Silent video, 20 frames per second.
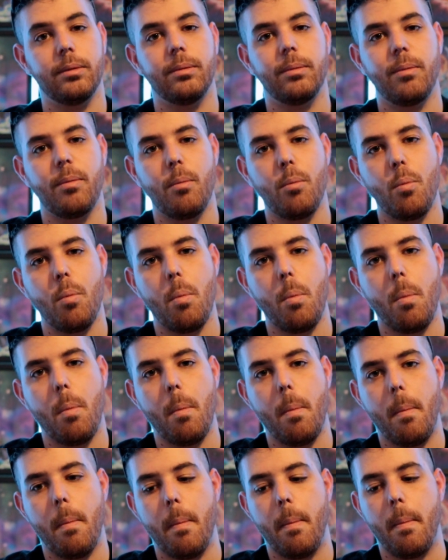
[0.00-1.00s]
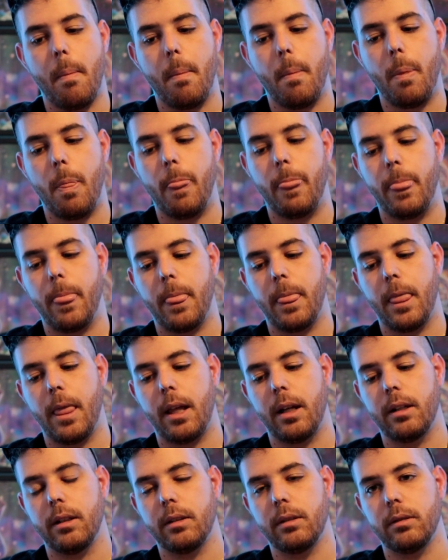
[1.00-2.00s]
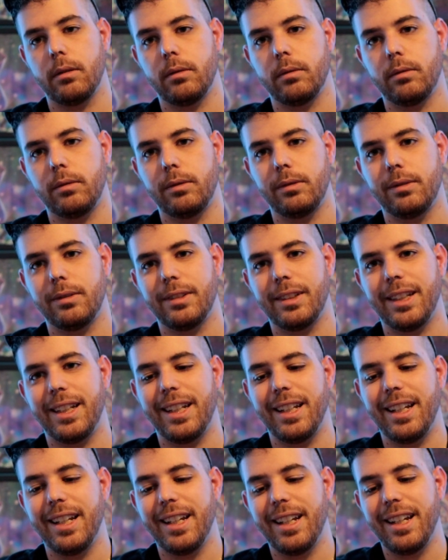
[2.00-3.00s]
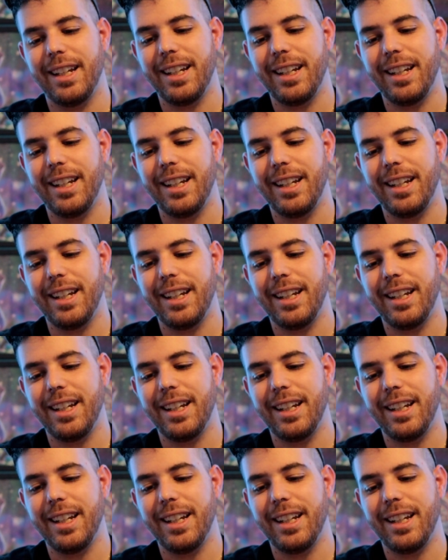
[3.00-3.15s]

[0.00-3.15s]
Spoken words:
So, any shoutouts that you wanted to give out?